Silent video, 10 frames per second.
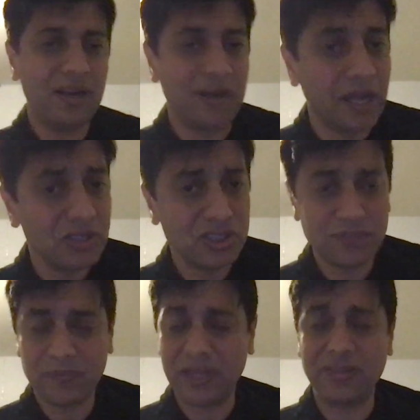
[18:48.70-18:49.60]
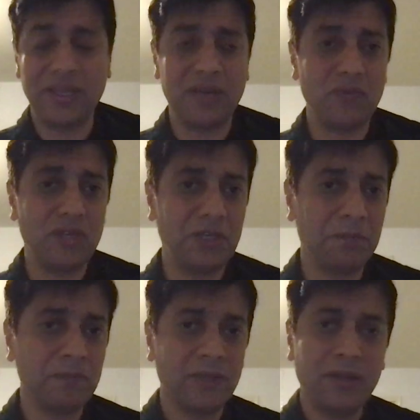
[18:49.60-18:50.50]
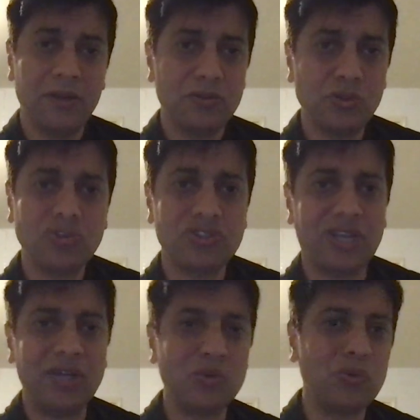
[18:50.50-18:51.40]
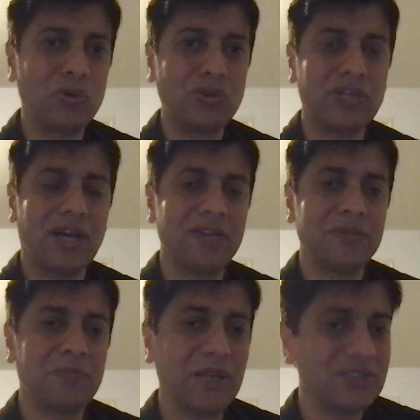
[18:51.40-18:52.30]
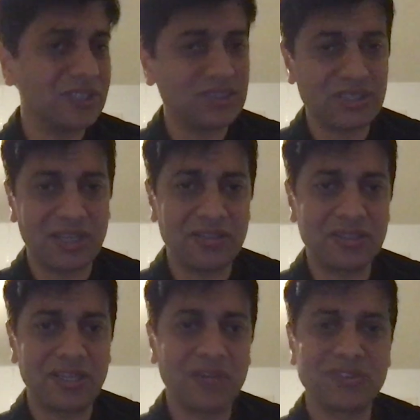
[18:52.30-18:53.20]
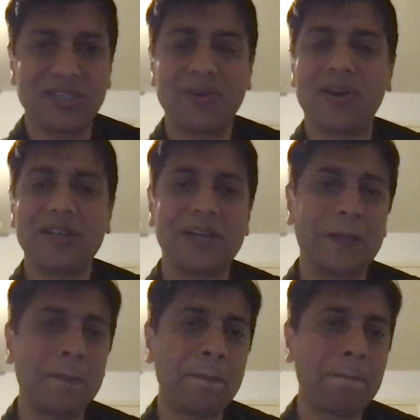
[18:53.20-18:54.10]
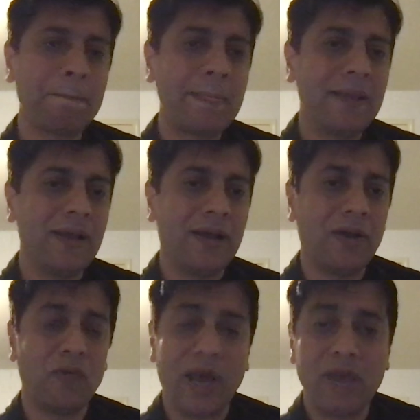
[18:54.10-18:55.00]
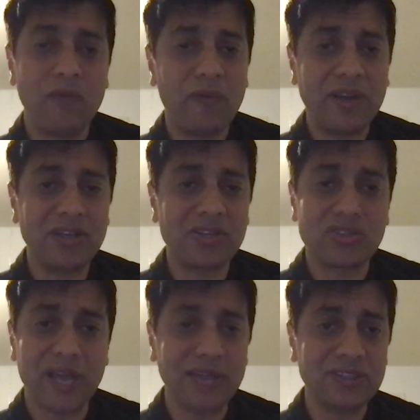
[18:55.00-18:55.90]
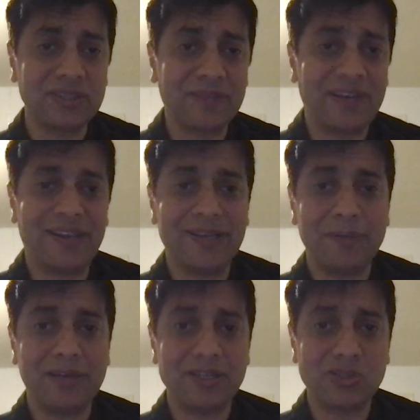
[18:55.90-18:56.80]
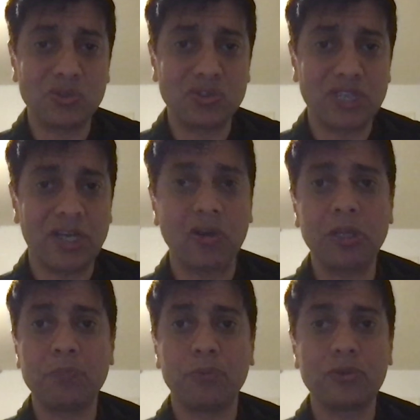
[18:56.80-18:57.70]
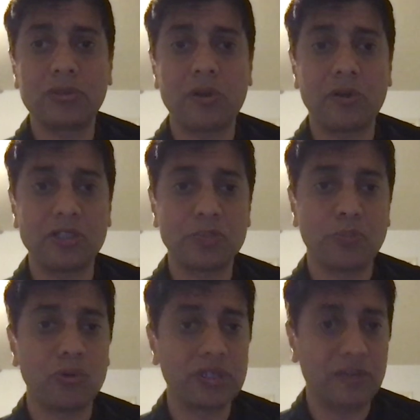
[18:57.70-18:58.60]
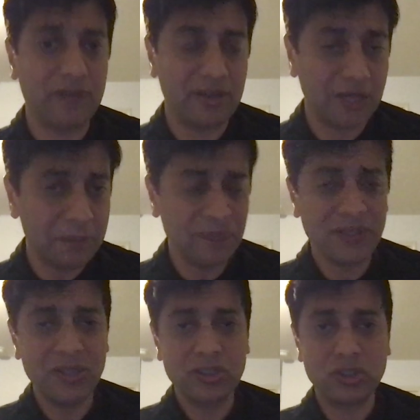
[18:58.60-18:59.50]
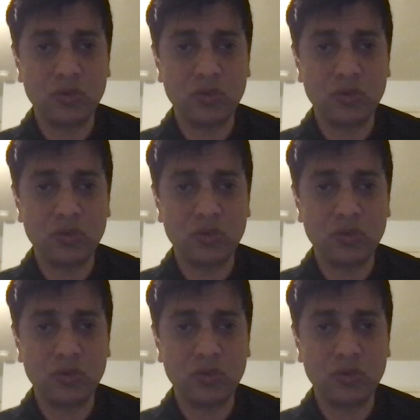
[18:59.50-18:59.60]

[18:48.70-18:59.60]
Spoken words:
lunch, and then we took train to go to the other places, other towns accordingly. While we were in the track, somebody recommended us to check out a port town known as Porto Venere. So